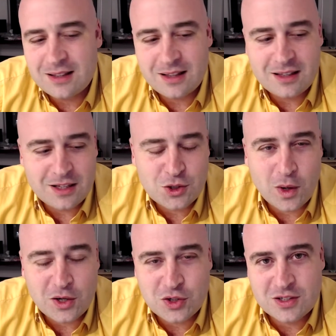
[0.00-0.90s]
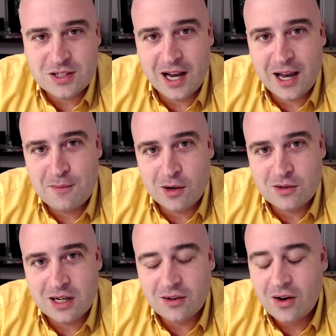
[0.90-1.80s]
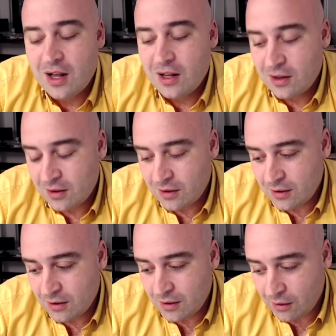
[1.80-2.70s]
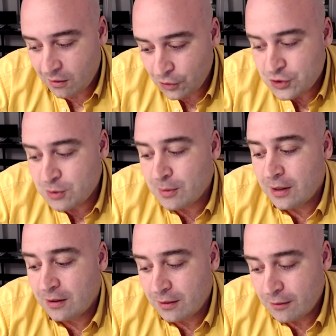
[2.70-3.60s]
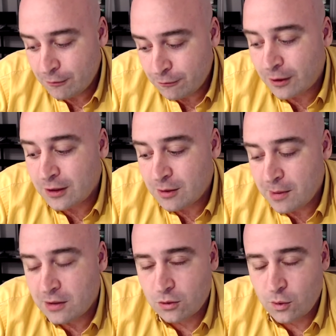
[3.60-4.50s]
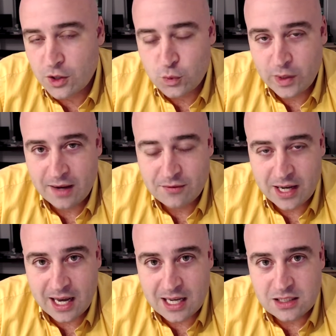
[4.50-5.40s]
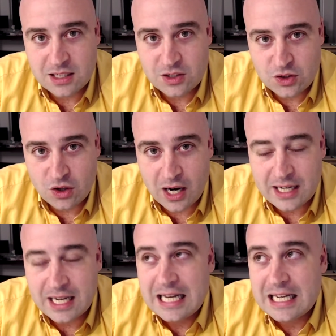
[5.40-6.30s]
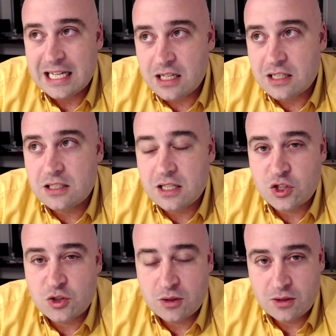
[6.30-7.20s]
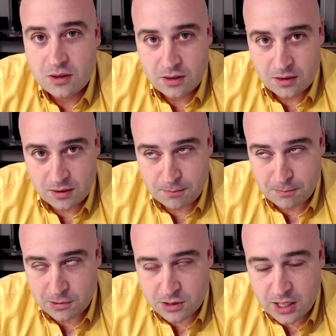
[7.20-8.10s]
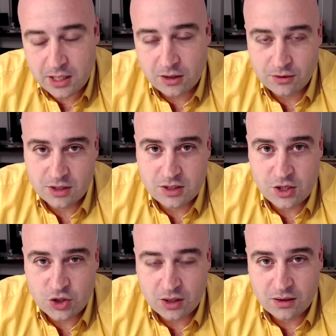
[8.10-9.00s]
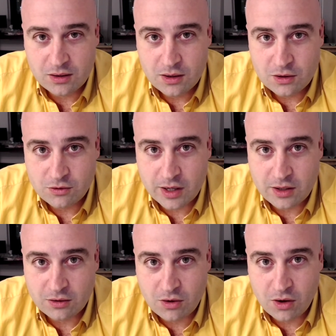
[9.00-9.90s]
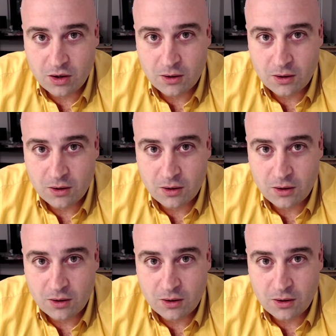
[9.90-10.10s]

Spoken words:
These questions, I admit, are technical. The ultimate fundamental question we have to ask is not, is this particular decision right or wrong?